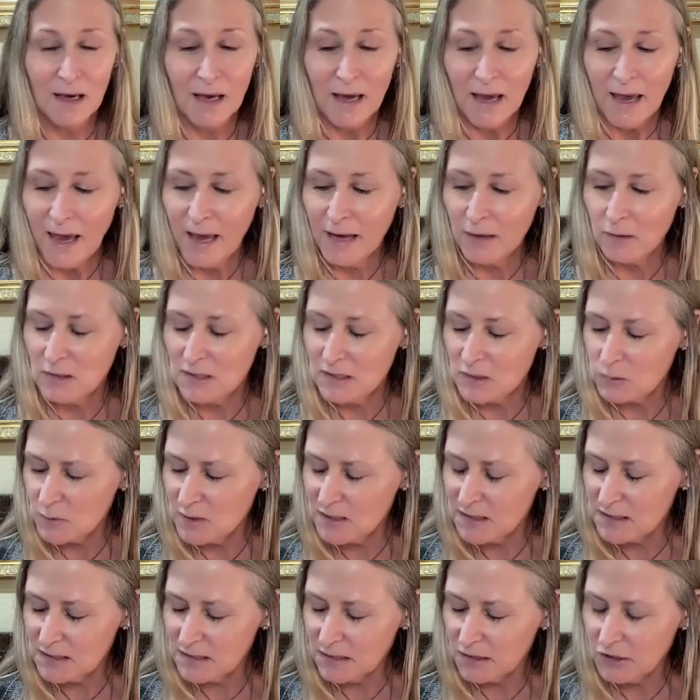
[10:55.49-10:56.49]
And as we
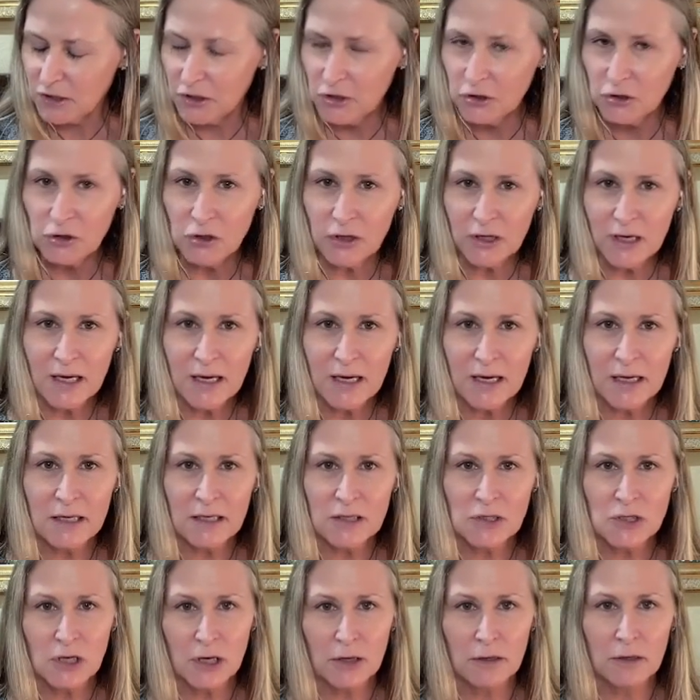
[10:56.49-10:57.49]
sit here looking at
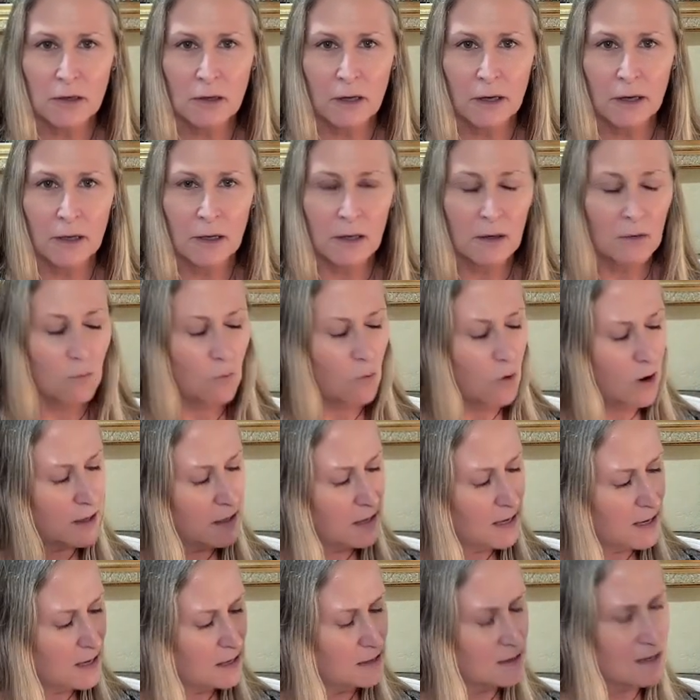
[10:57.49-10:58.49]
each other on one
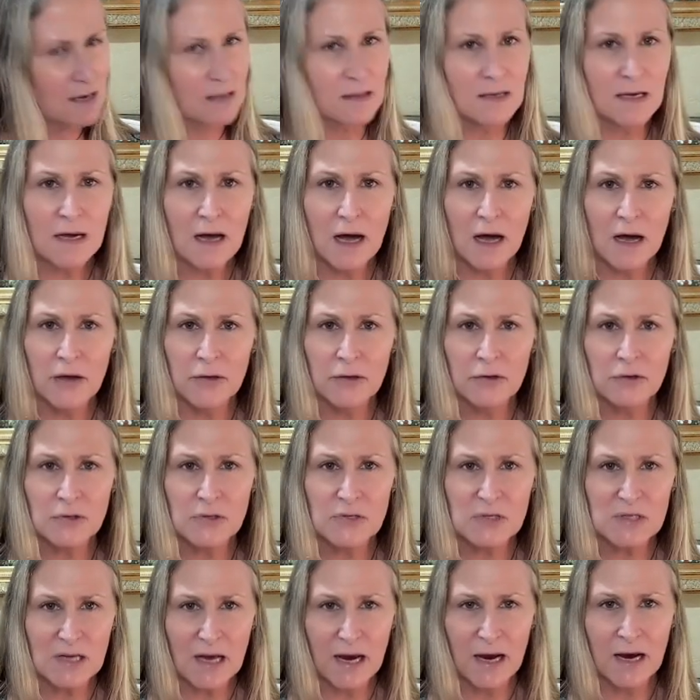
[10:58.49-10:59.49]
end and the other
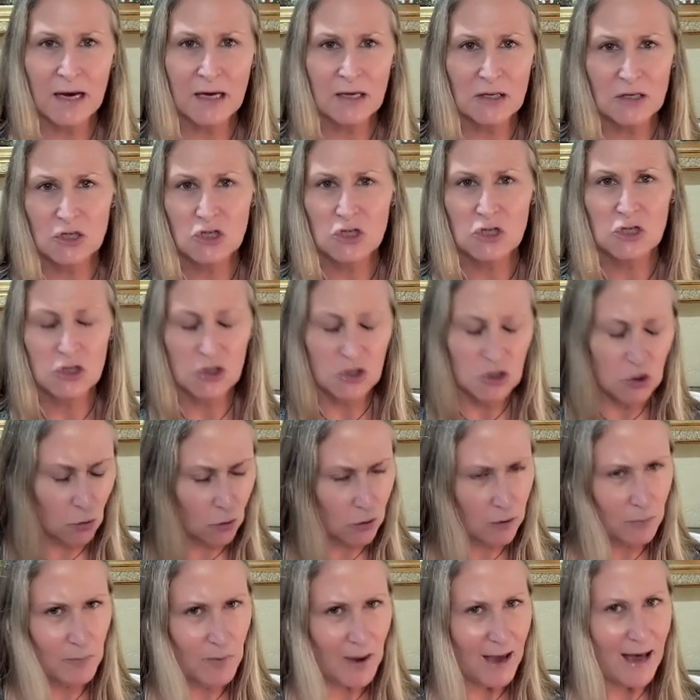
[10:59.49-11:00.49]
saying, you're
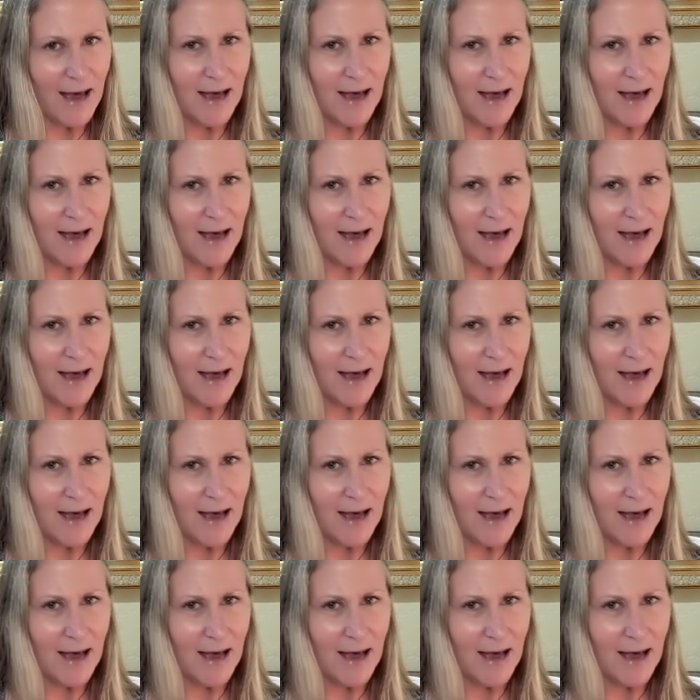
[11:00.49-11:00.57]
bad